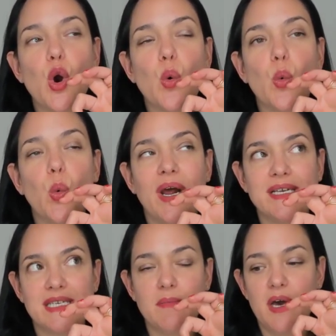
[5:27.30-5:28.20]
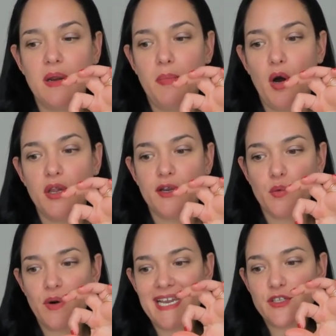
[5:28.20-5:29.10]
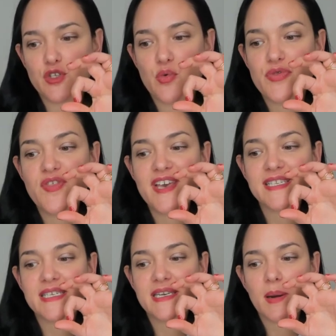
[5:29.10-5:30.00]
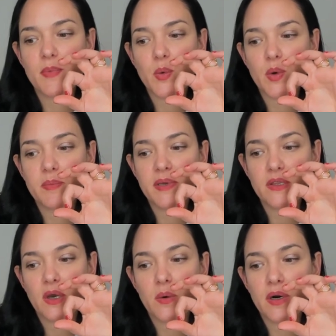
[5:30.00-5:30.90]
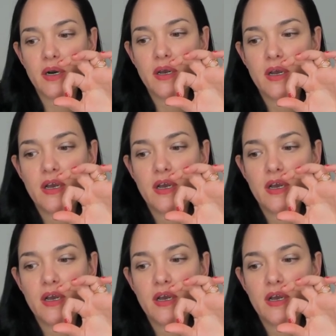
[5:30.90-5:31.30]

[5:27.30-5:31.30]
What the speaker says: resting metabolic rate. So this number would be lower.